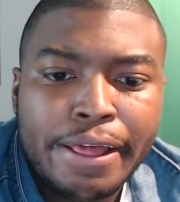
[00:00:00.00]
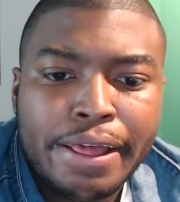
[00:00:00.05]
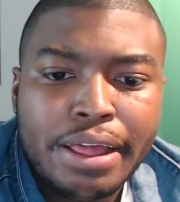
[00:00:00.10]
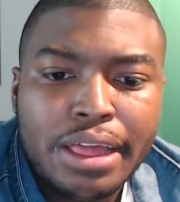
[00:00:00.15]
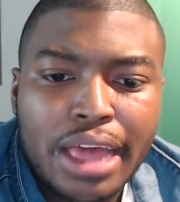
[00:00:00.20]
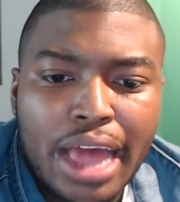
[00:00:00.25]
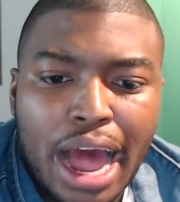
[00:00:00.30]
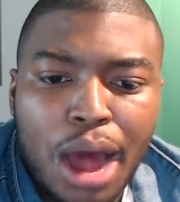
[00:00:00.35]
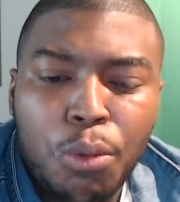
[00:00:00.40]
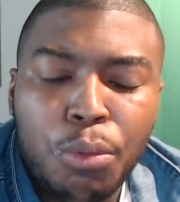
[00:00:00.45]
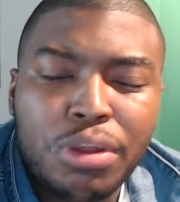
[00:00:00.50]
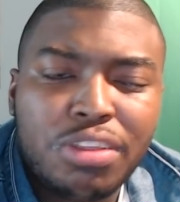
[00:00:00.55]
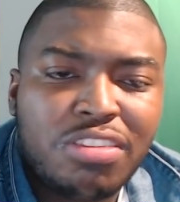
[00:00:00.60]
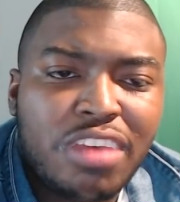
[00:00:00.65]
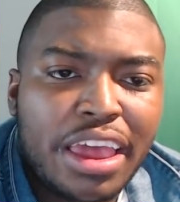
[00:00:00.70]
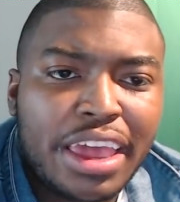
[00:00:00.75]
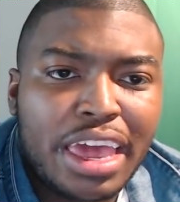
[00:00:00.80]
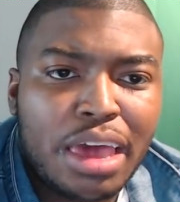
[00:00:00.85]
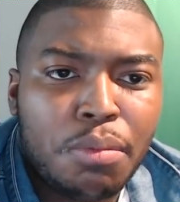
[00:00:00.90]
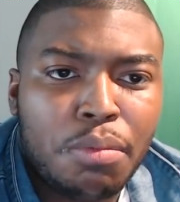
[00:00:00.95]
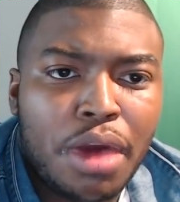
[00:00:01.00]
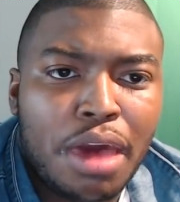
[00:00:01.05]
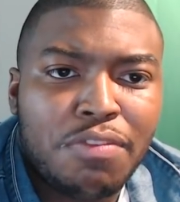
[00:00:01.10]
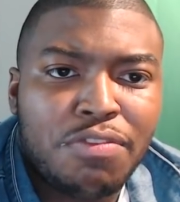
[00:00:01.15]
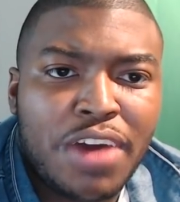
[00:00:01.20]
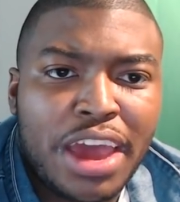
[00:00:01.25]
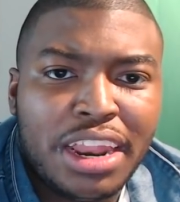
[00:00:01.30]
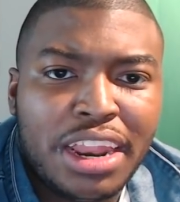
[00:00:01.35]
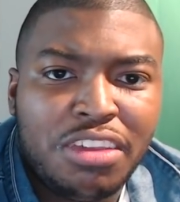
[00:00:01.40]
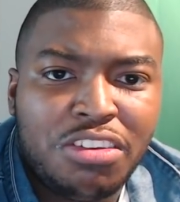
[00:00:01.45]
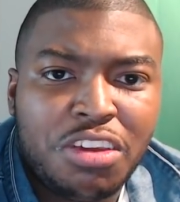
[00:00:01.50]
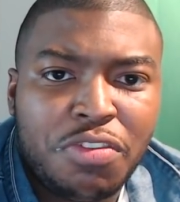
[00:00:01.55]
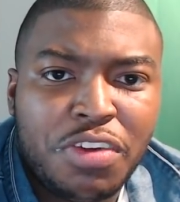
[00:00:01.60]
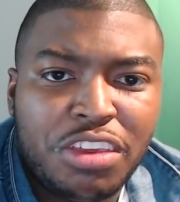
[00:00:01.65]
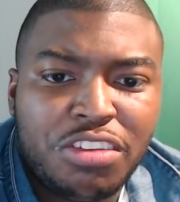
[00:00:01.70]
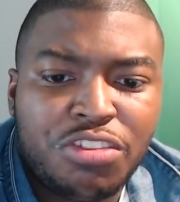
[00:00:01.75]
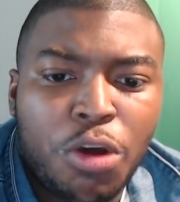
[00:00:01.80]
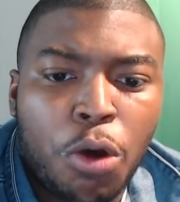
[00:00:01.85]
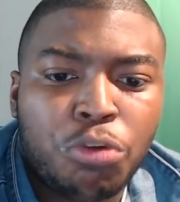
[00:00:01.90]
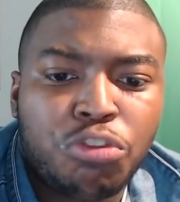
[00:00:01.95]
I would take advantage of
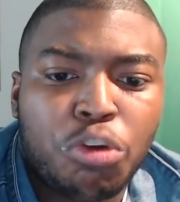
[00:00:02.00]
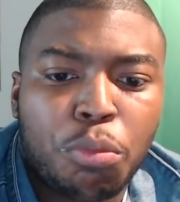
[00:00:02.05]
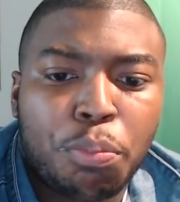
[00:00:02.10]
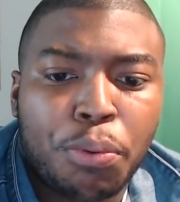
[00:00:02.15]
his social